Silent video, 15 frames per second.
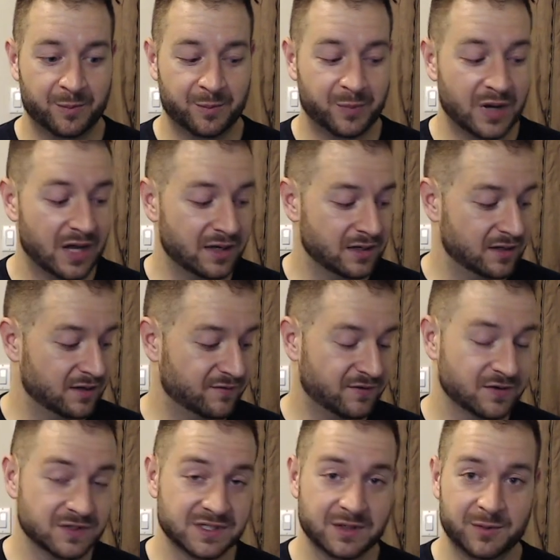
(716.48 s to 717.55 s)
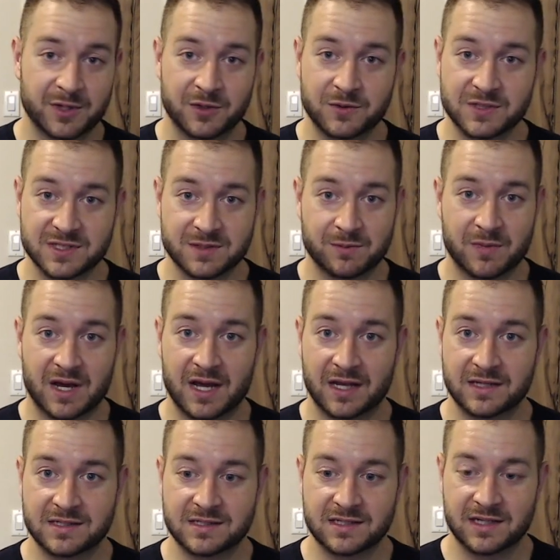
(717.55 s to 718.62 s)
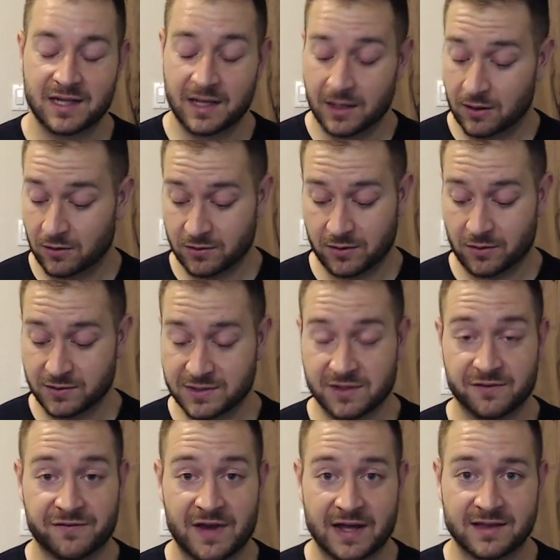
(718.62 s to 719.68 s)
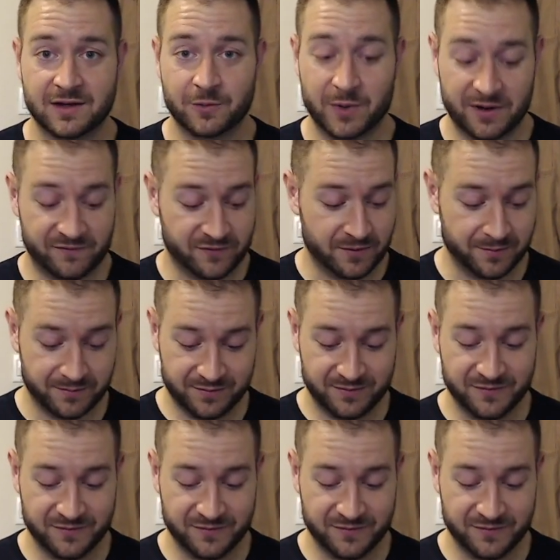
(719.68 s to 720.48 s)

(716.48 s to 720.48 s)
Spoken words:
But if you're somebody who doesn't mind, also the fact that it went from